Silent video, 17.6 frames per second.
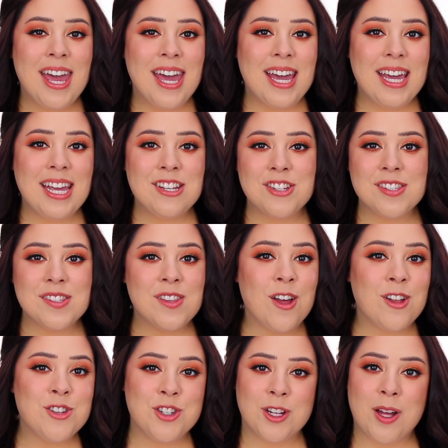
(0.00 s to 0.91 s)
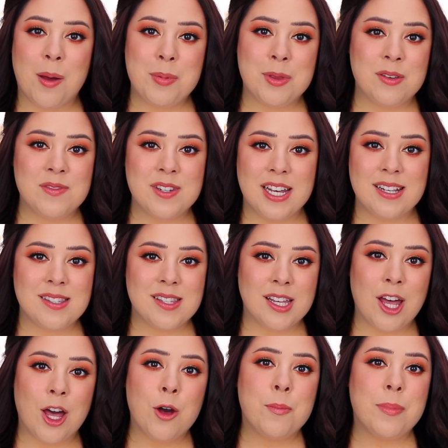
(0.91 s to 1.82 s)
It just launched a couple of days
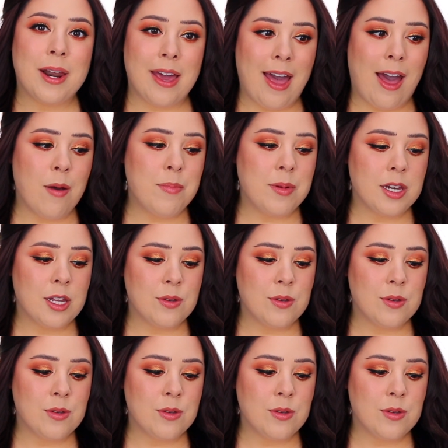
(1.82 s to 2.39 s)
ago, but I have been